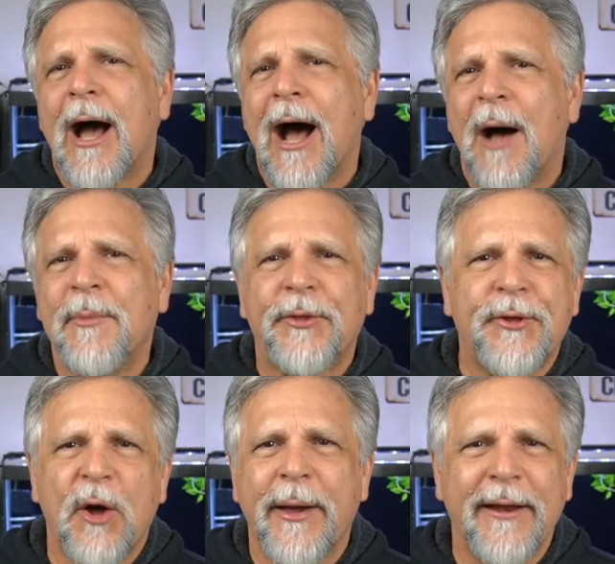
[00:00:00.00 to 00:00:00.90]
I'm going to
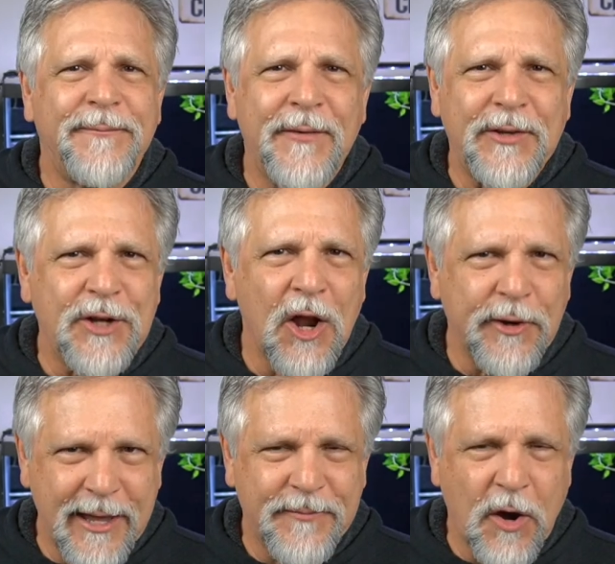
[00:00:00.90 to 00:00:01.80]
throw in a $50
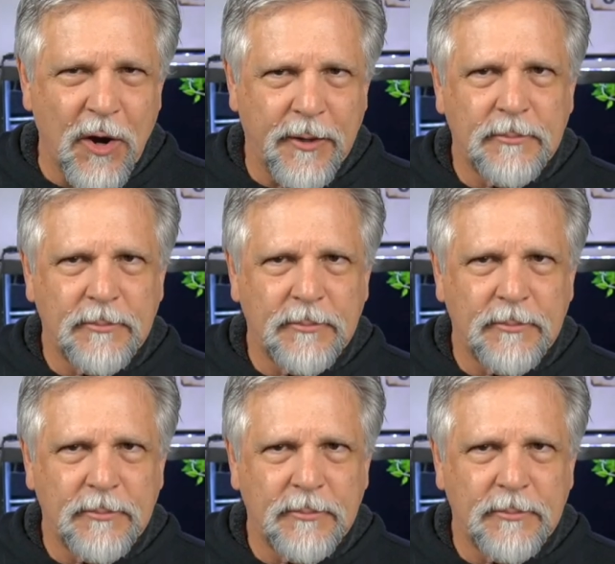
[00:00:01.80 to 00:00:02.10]
gift card.